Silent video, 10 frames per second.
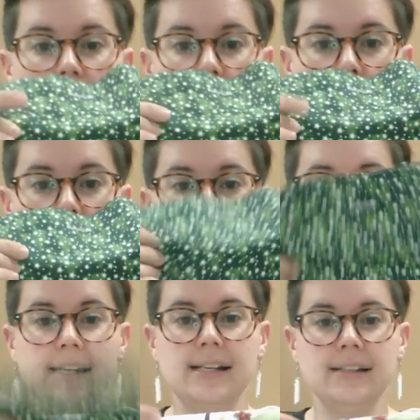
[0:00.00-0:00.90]
One
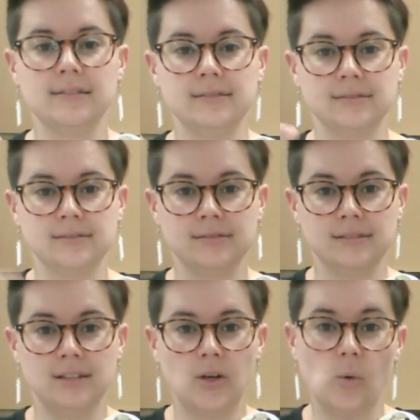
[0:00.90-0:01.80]
lining,
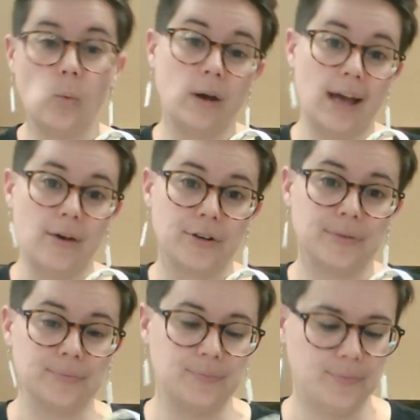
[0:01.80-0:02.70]
one outer.
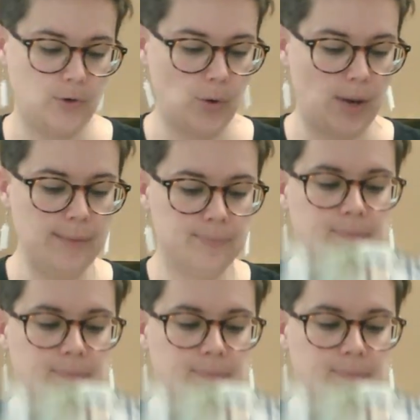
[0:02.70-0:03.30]
Okay,